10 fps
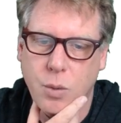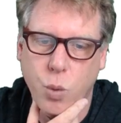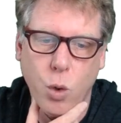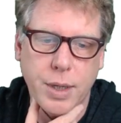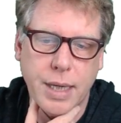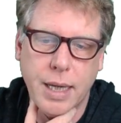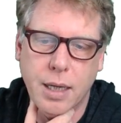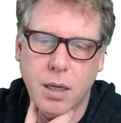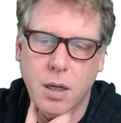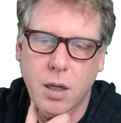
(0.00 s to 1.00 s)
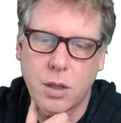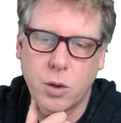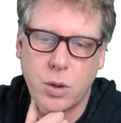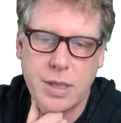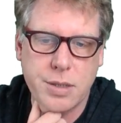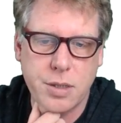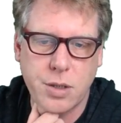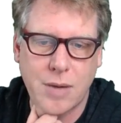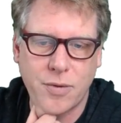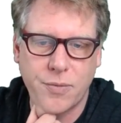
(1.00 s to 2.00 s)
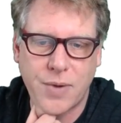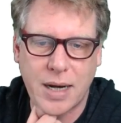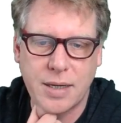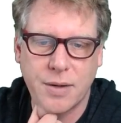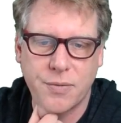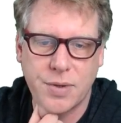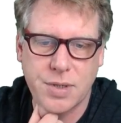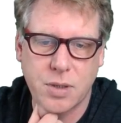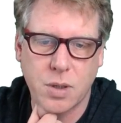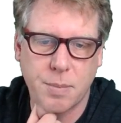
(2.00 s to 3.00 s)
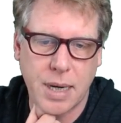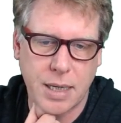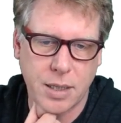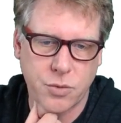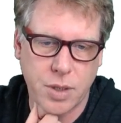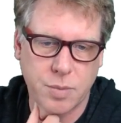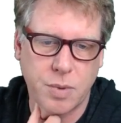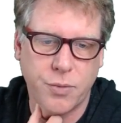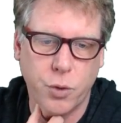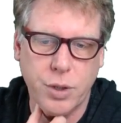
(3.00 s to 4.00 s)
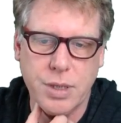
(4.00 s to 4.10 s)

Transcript: Warning here, your list does not have a valid physical mailing address. Before